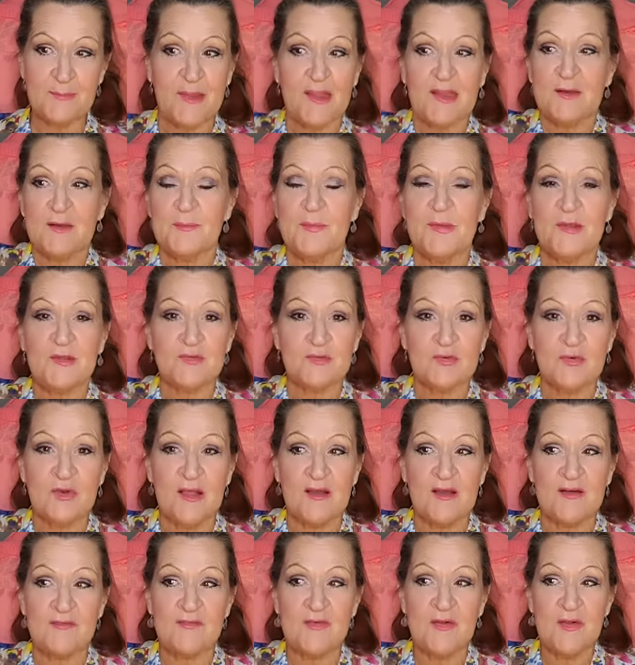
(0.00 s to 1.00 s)
Paint a picture
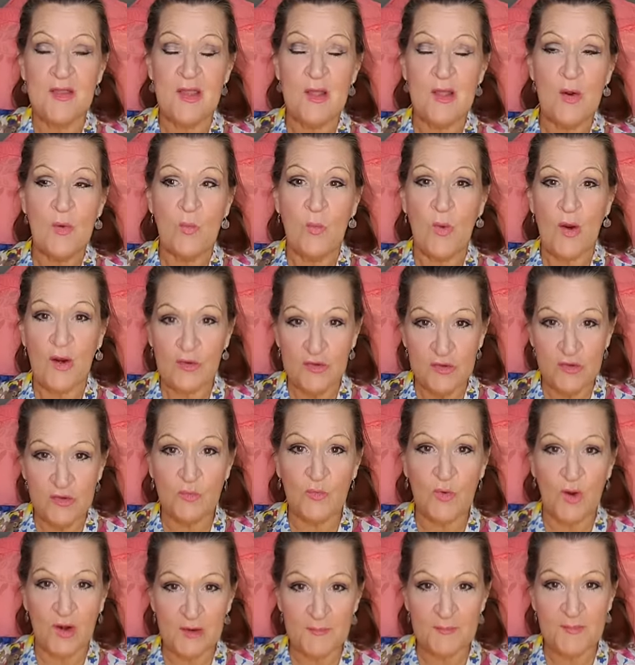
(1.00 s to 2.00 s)
of where you
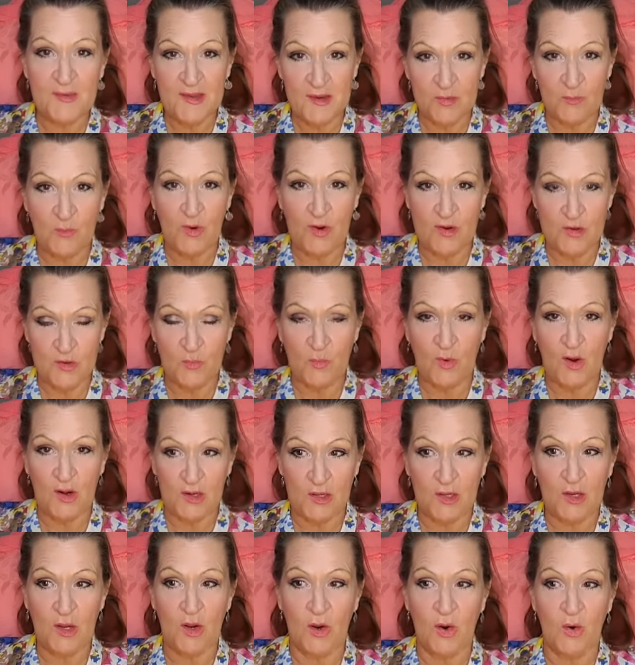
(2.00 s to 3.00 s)
want to be and where you want to
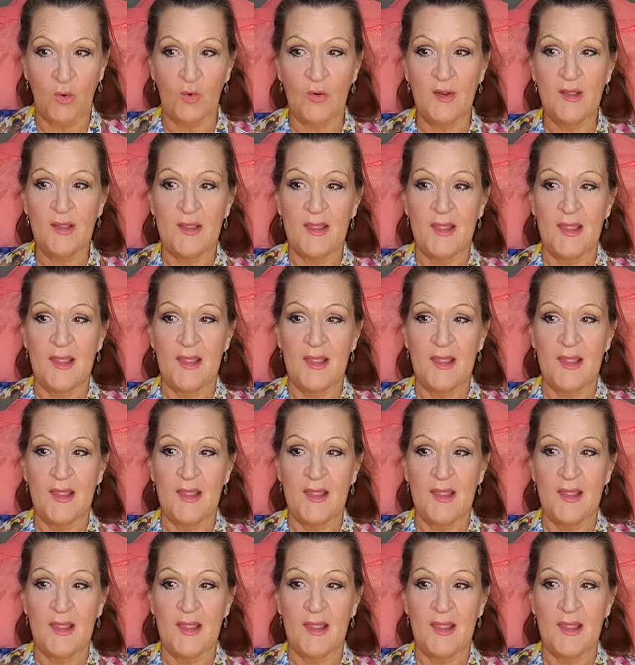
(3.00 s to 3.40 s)
go.